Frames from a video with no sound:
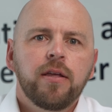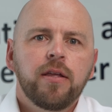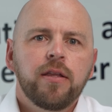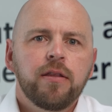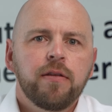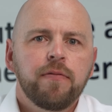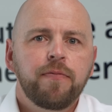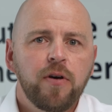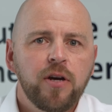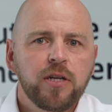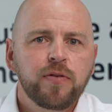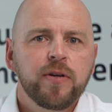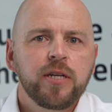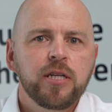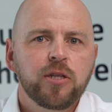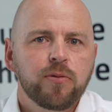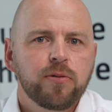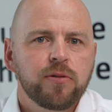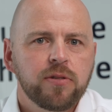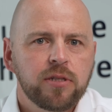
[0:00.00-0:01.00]
The first thing
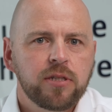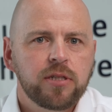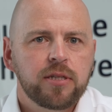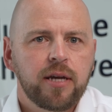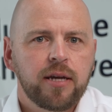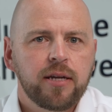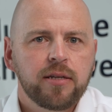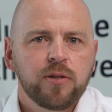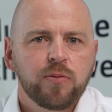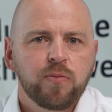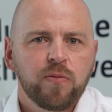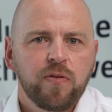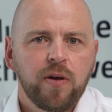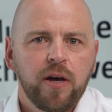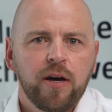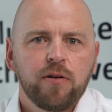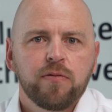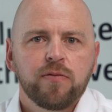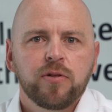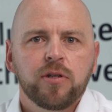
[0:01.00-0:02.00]
to understand with the
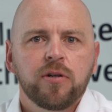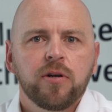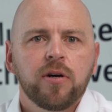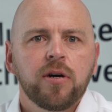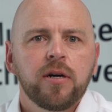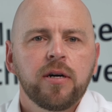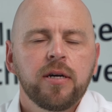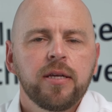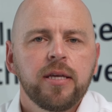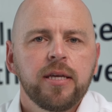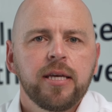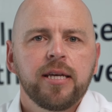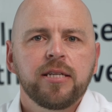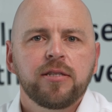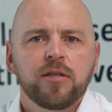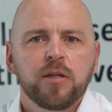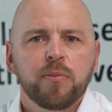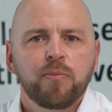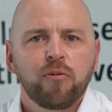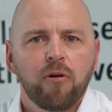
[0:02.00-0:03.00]
health score is
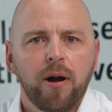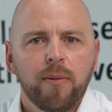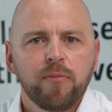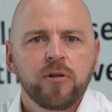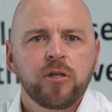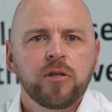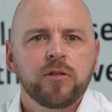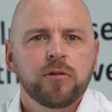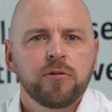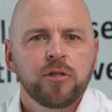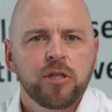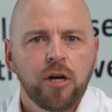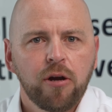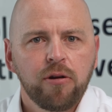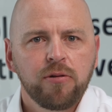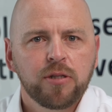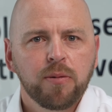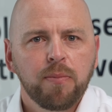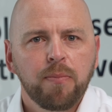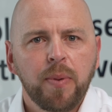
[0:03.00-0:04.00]
that the parameters are
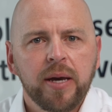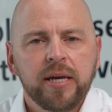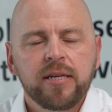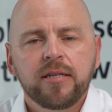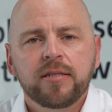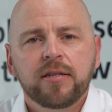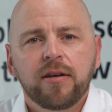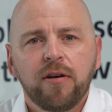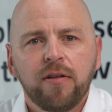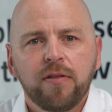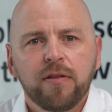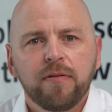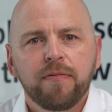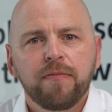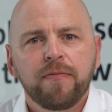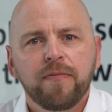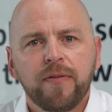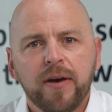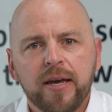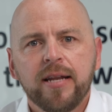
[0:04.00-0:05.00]
chosen based on the
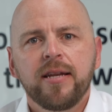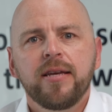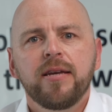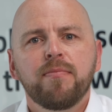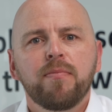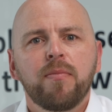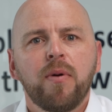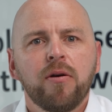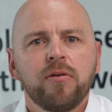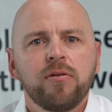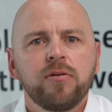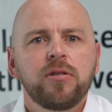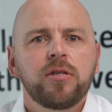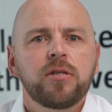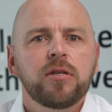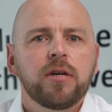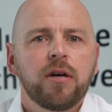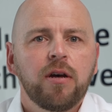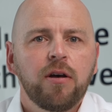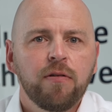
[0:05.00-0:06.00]
failure
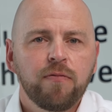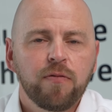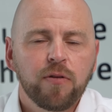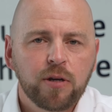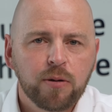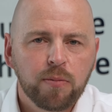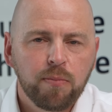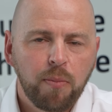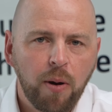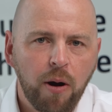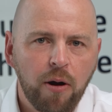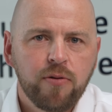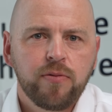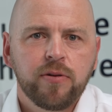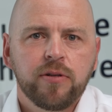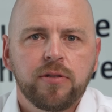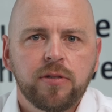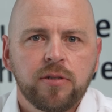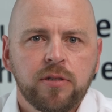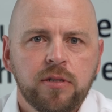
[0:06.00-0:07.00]
modes of the
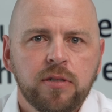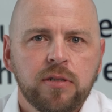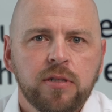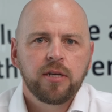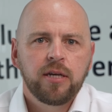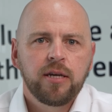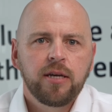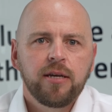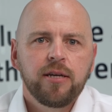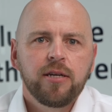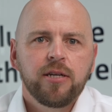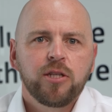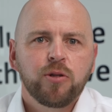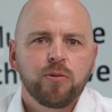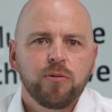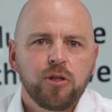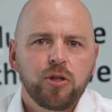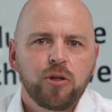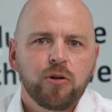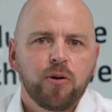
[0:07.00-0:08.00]
components
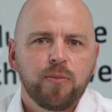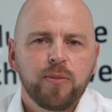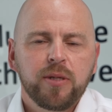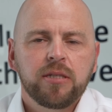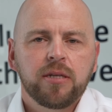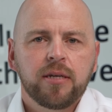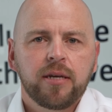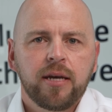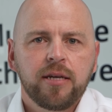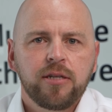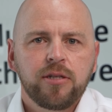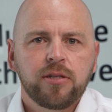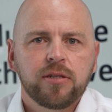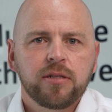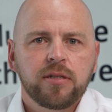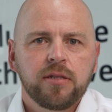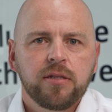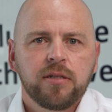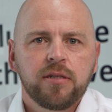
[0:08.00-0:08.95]
to ensure mitigation.